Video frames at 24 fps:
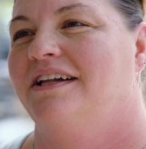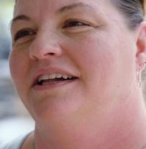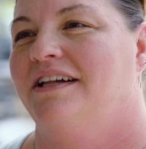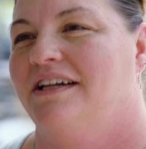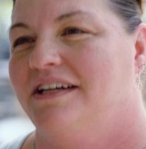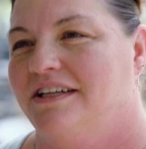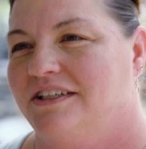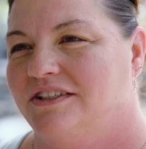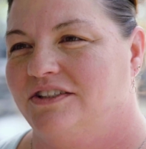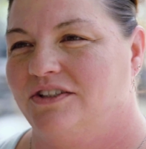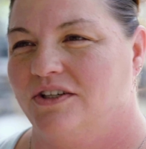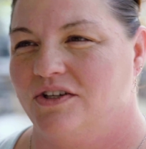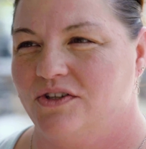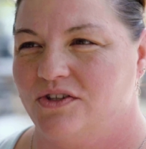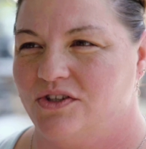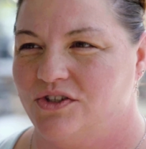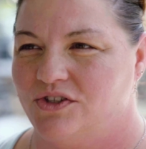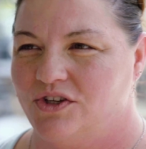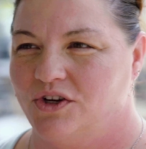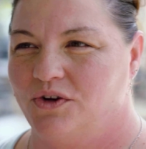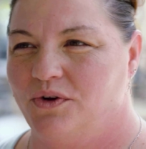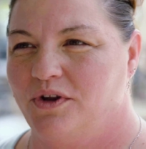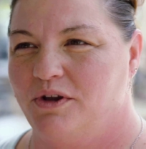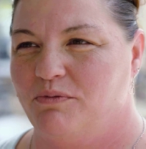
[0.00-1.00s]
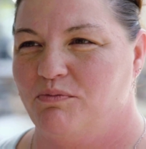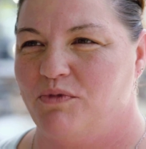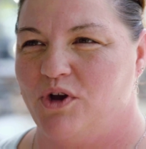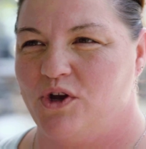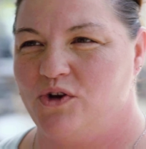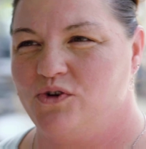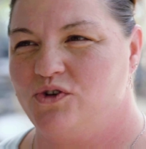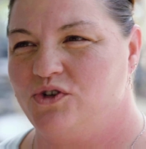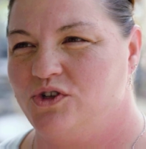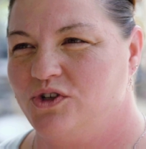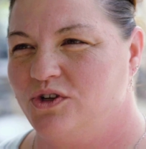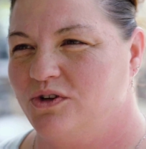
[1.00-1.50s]
she had lost weight,
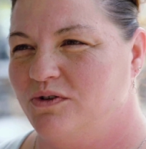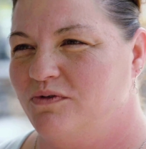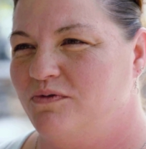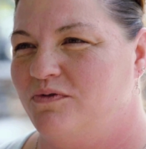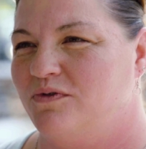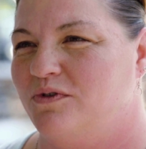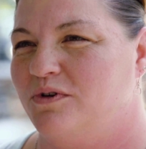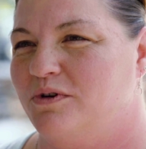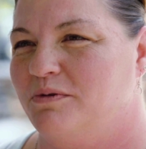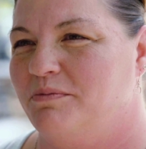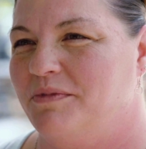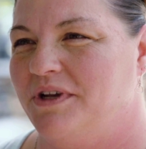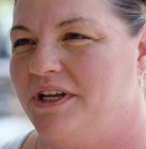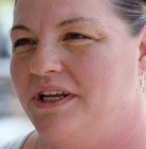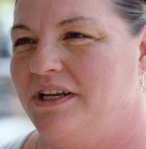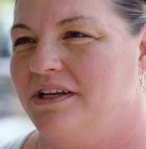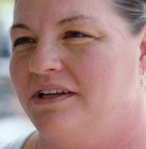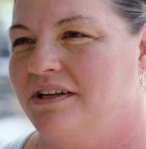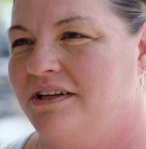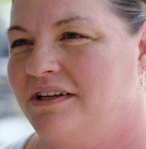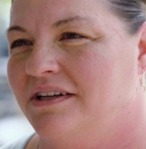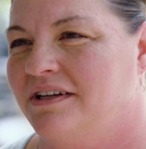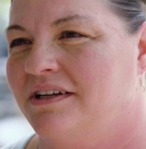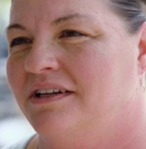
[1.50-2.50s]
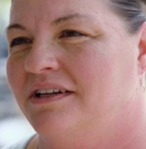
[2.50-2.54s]
and her numbers